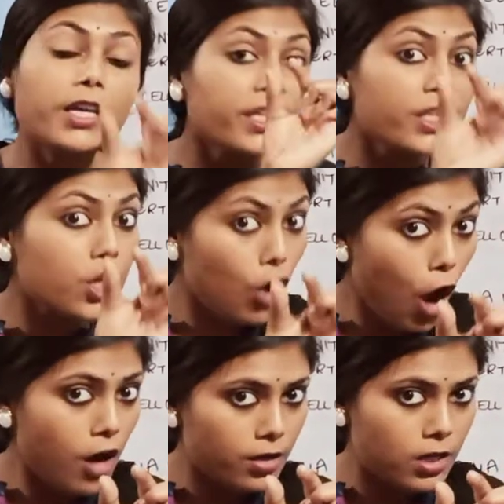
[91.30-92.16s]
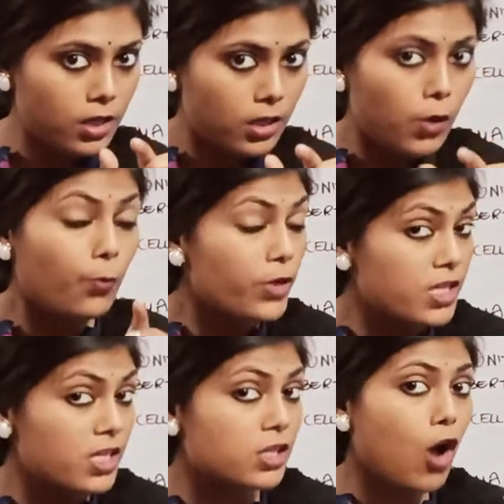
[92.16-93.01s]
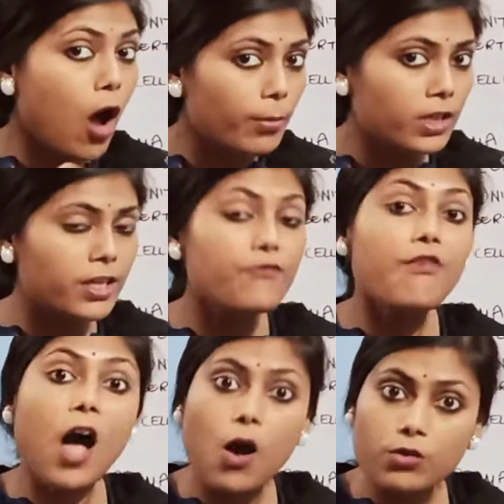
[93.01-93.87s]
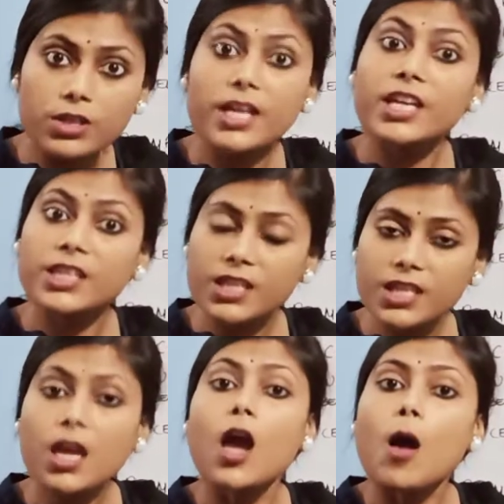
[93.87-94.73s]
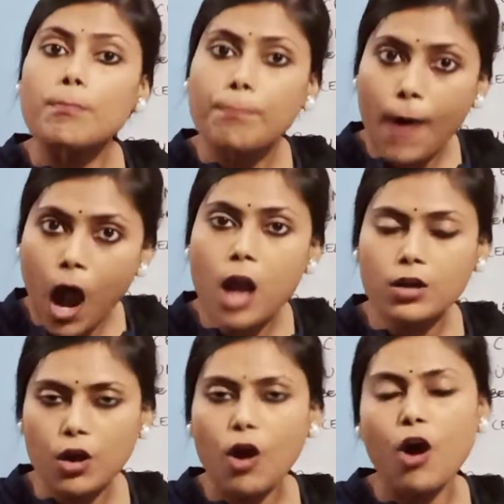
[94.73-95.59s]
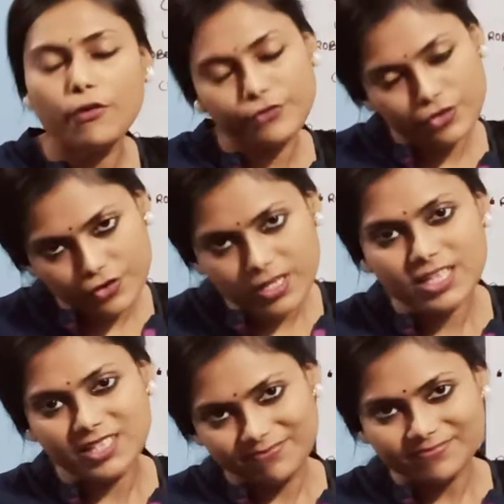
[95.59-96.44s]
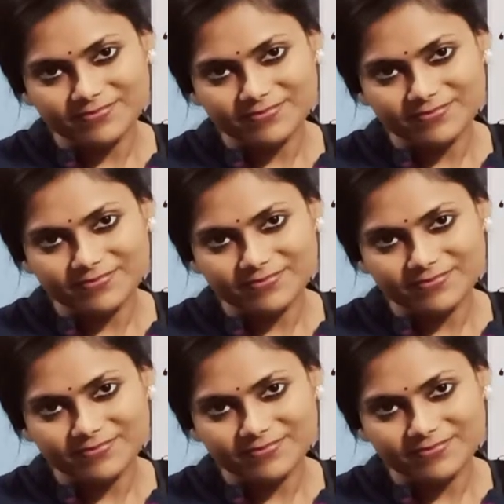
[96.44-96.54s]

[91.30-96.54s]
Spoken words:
the cork, which is commonly found in the bark of tree.